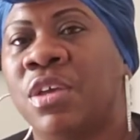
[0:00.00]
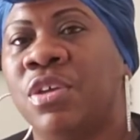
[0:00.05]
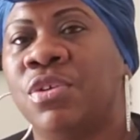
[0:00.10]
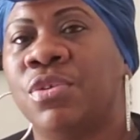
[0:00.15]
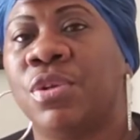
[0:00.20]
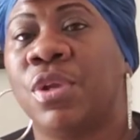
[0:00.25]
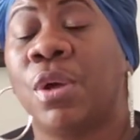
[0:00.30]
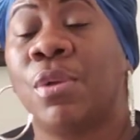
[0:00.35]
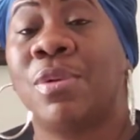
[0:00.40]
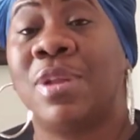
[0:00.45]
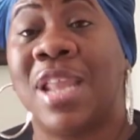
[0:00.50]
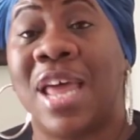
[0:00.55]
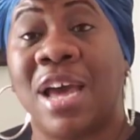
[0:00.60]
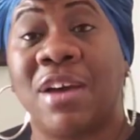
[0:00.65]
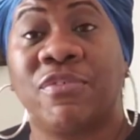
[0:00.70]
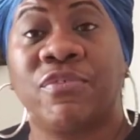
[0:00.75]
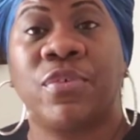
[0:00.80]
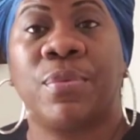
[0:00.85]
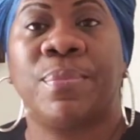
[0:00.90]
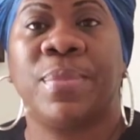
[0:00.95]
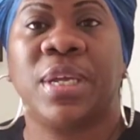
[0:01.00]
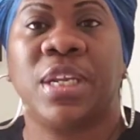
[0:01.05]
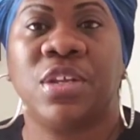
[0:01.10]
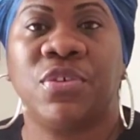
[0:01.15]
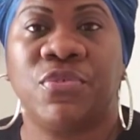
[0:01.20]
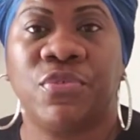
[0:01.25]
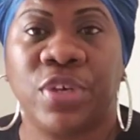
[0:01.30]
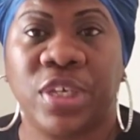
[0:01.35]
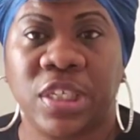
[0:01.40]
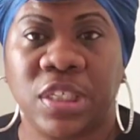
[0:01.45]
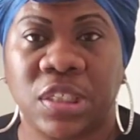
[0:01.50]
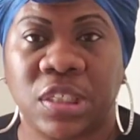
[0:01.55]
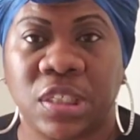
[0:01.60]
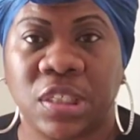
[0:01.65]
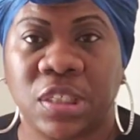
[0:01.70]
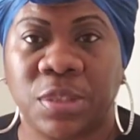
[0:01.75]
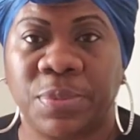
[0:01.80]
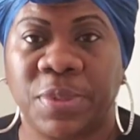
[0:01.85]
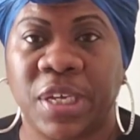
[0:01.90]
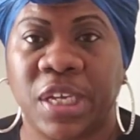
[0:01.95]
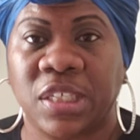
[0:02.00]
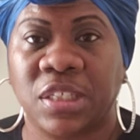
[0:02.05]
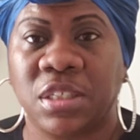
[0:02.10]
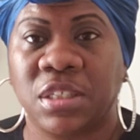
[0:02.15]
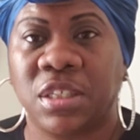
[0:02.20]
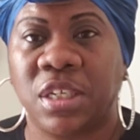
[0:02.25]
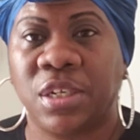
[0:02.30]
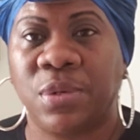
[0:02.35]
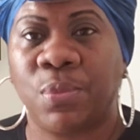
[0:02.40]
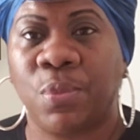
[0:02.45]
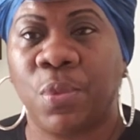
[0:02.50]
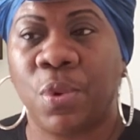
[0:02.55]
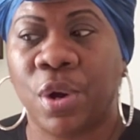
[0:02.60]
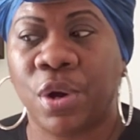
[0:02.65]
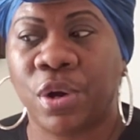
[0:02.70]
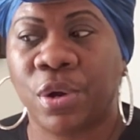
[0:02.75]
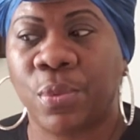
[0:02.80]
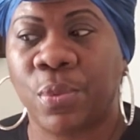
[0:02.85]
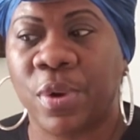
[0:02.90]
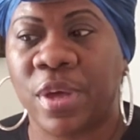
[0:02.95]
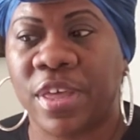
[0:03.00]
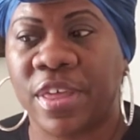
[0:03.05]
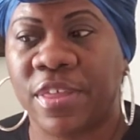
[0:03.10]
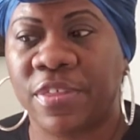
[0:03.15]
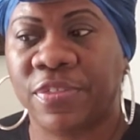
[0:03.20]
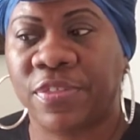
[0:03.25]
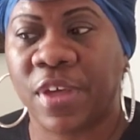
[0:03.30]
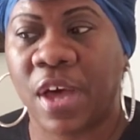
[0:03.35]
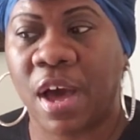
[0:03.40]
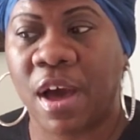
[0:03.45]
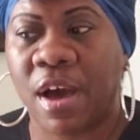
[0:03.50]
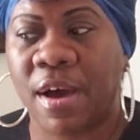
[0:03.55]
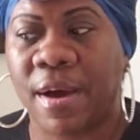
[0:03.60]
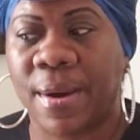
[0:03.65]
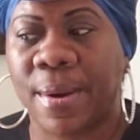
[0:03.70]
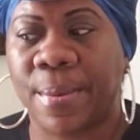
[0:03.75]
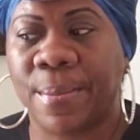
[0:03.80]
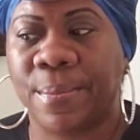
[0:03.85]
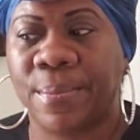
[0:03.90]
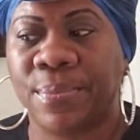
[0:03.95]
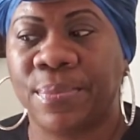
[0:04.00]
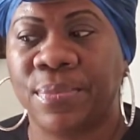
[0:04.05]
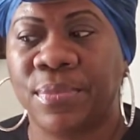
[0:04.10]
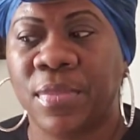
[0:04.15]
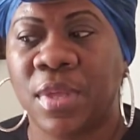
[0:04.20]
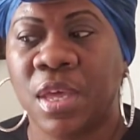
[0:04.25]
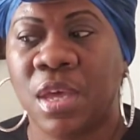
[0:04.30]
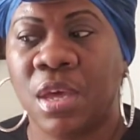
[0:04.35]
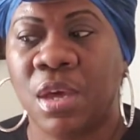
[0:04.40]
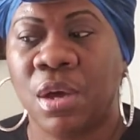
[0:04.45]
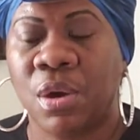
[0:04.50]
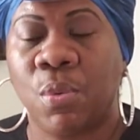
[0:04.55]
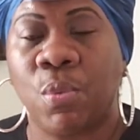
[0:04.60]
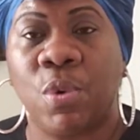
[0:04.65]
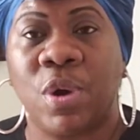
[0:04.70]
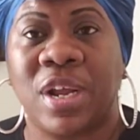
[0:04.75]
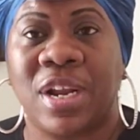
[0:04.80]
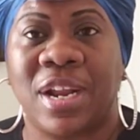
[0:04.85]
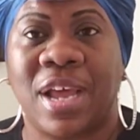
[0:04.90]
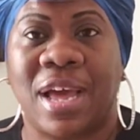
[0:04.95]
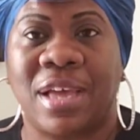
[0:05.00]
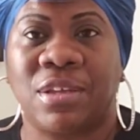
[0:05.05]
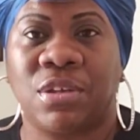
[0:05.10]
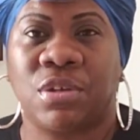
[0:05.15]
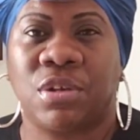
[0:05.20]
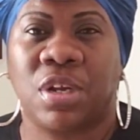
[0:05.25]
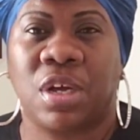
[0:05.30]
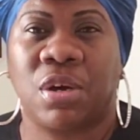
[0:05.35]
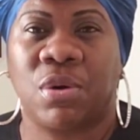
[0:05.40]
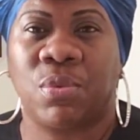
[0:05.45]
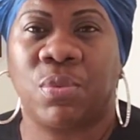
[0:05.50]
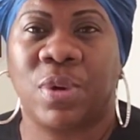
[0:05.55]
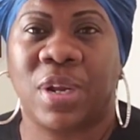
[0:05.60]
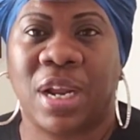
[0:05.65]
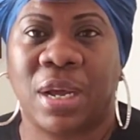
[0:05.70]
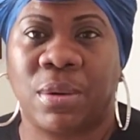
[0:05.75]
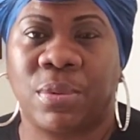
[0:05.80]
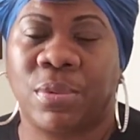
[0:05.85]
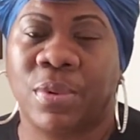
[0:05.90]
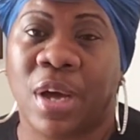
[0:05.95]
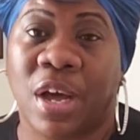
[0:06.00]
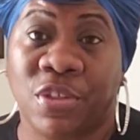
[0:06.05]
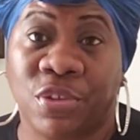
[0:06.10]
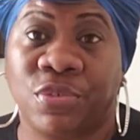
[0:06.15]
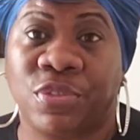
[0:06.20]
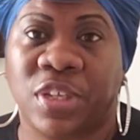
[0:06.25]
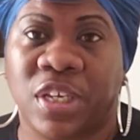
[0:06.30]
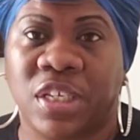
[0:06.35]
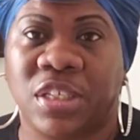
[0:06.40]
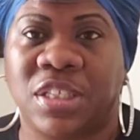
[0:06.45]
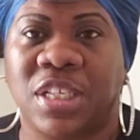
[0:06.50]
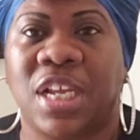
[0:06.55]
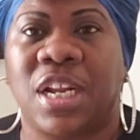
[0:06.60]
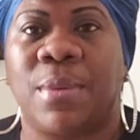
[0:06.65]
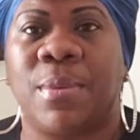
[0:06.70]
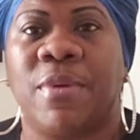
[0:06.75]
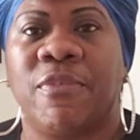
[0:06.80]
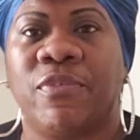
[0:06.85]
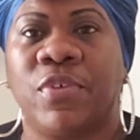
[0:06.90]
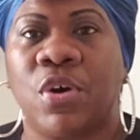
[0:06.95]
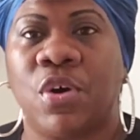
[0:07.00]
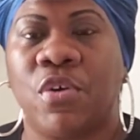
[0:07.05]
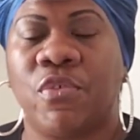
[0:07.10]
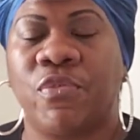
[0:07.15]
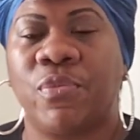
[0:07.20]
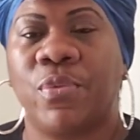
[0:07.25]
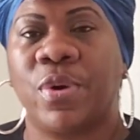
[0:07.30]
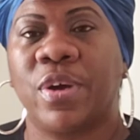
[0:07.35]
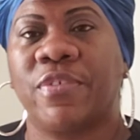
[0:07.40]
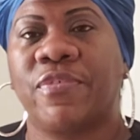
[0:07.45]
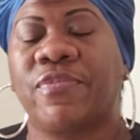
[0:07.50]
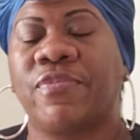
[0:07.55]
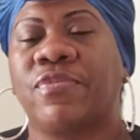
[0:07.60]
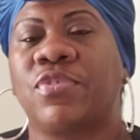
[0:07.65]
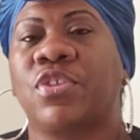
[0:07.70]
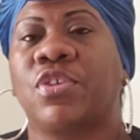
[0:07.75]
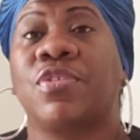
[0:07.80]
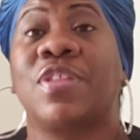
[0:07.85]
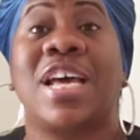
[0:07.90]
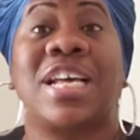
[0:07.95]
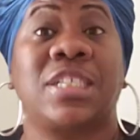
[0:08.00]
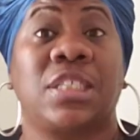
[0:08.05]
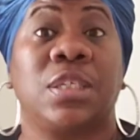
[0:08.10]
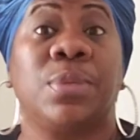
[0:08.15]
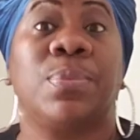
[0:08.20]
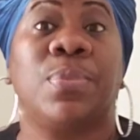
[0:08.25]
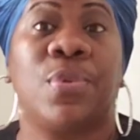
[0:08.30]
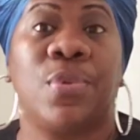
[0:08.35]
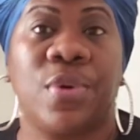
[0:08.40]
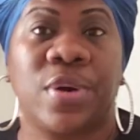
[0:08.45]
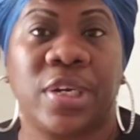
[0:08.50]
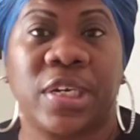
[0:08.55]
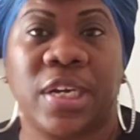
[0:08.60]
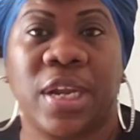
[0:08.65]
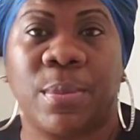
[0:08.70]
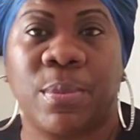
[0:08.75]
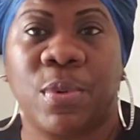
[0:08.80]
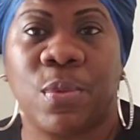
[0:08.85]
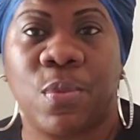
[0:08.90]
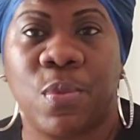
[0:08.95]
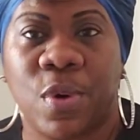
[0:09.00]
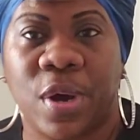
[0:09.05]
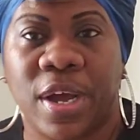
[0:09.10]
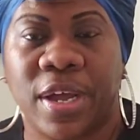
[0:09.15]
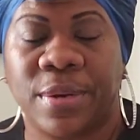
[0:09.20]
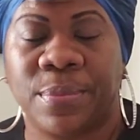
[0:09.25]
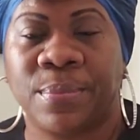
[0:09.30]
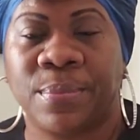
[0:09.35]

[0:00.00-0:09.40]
you know, left for many reasons because it didn't work with um, what, you know, what I, other things that I'm involved with. So that's important, number one.